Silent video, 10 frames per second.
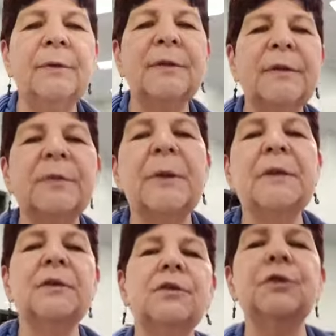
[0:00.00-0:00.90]
the
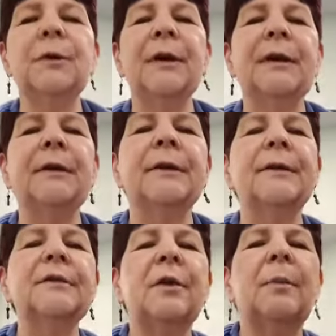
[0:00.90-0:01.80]
space to train, and
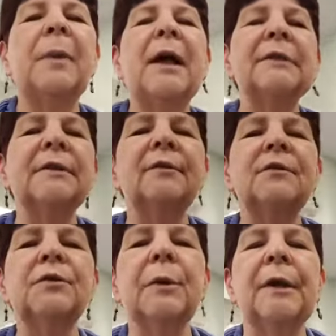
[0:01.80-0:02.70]
it's all positive
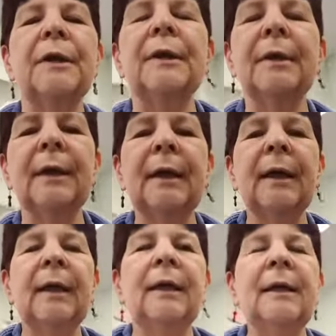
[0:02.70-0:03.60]
training.
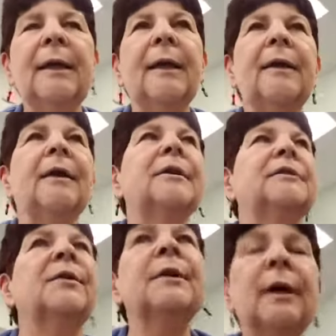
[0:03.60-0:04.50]

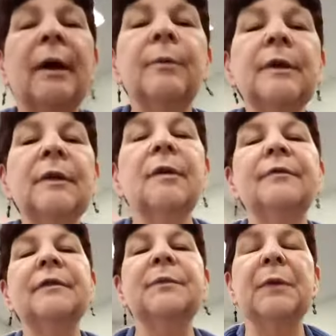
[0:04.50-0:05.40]
So I really love
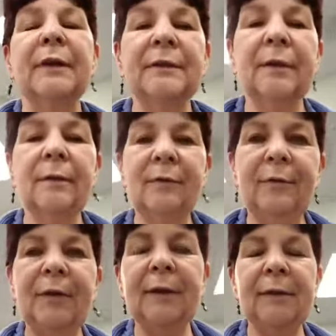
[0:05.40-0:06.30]
this place. I love the
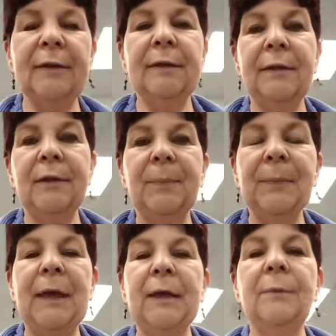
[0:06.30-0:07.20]
fact that
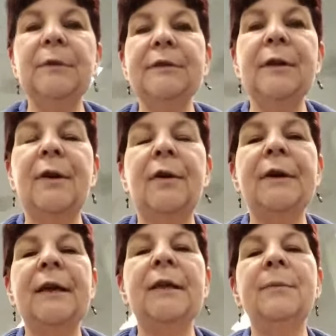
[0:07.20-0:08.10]
animals are
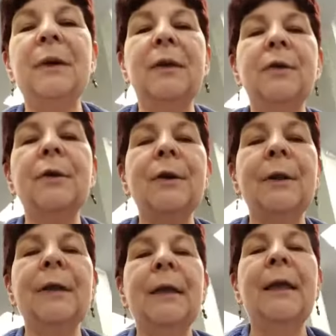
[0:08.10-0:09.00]
getting better
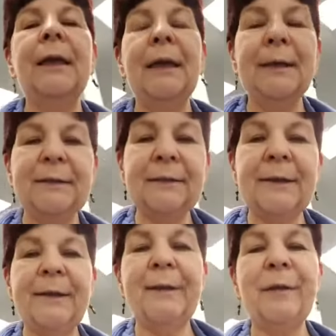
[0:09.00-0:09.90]
and
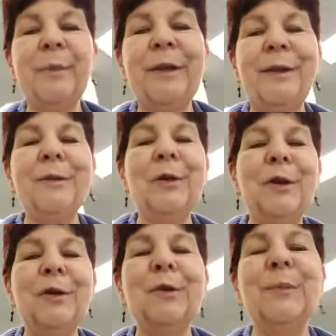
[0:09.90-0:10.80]
staying on the planet
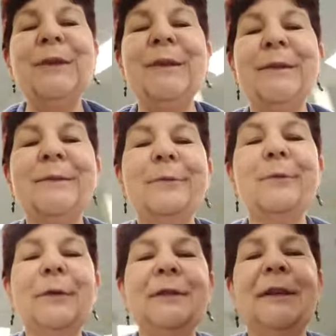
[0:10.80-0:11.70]
longer because of
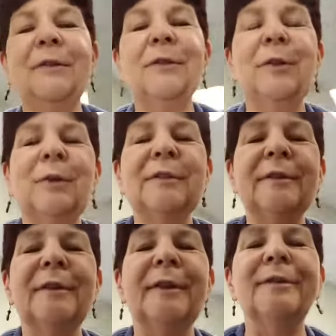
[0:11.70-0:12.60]
what Dr.
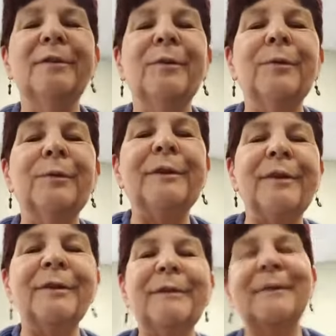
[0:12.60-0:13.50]
Cosin and his crew
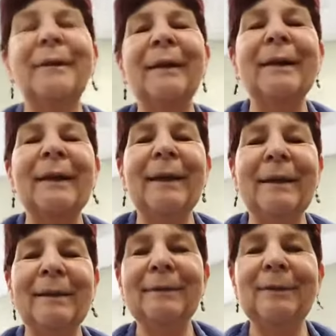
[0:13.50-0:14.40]
does.
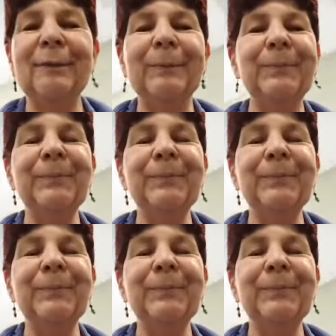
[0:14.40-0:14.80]
And I'm